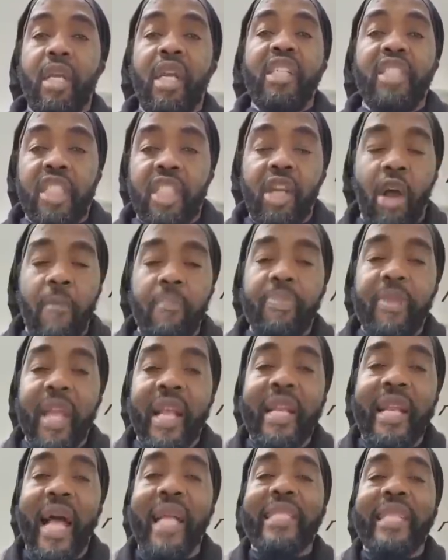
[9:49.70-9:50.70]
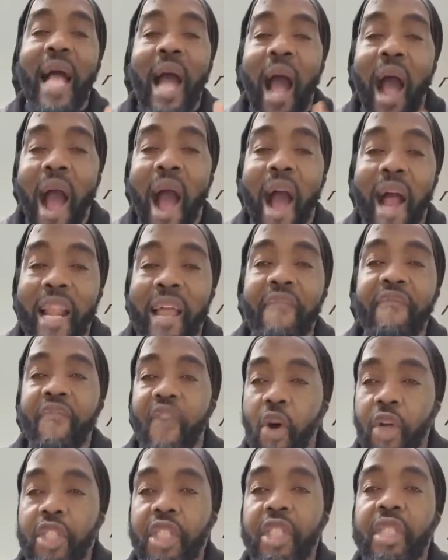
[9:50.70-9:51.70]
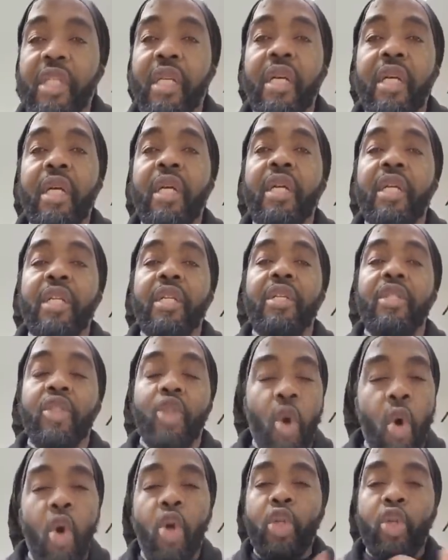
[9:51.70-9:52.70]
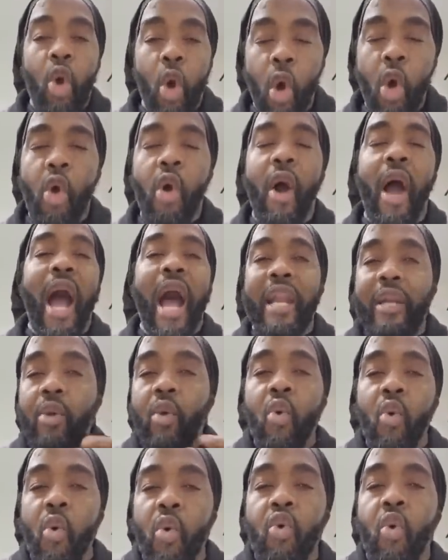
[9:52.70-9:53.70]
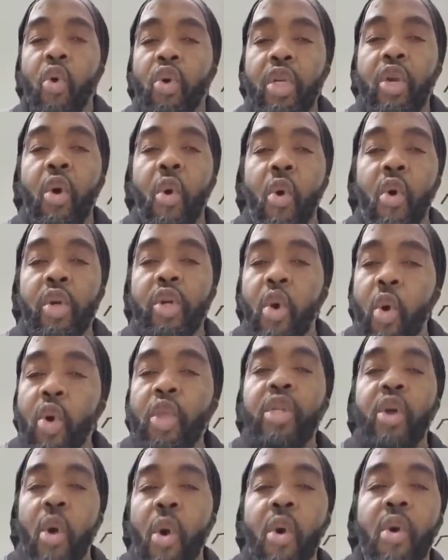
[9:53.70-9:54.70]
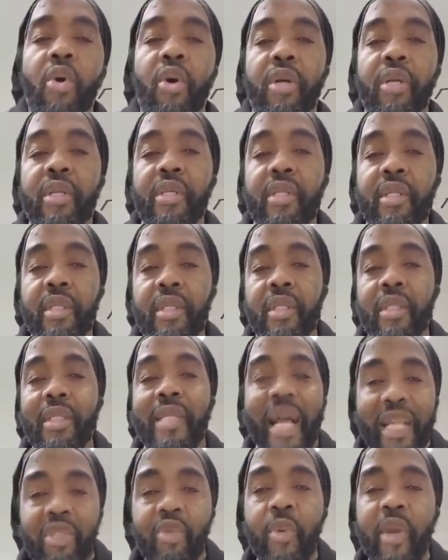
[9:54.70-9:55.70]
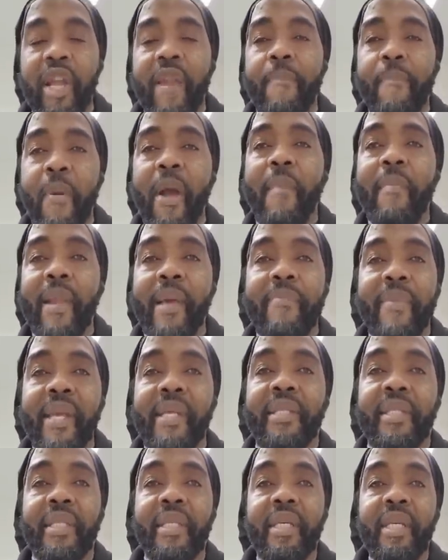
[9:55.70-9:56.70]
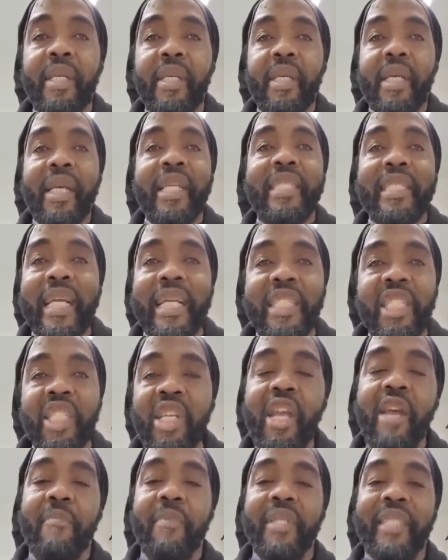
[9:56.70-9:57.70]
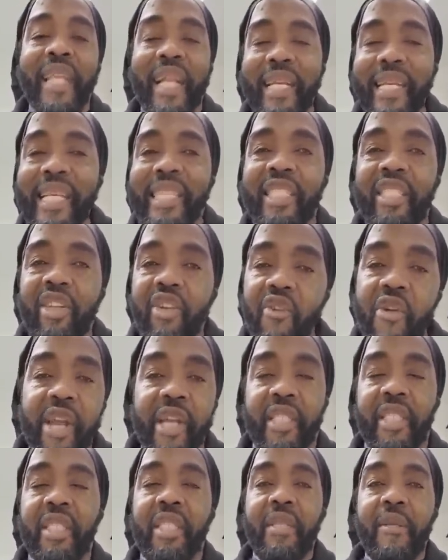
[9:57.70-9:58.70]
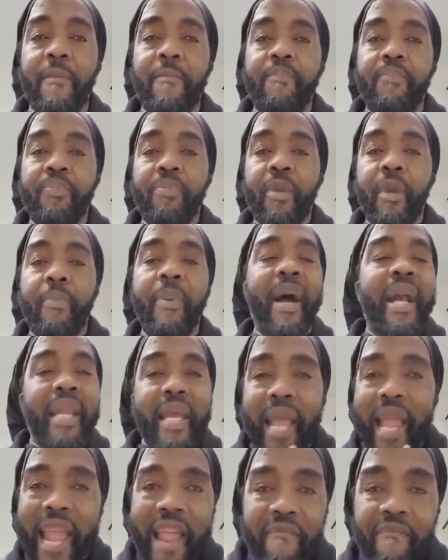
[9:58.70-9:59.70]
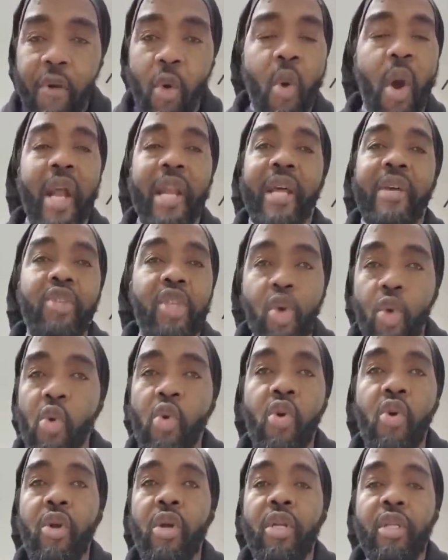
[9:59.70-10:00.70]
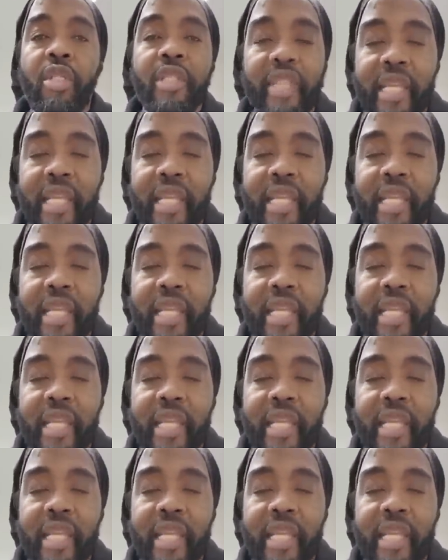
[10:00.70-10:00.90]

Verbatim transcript: It's something that all of us don't go and who could go don't go. That's where the problem is. It's a shame. It's a disgrace. Pan every one of you,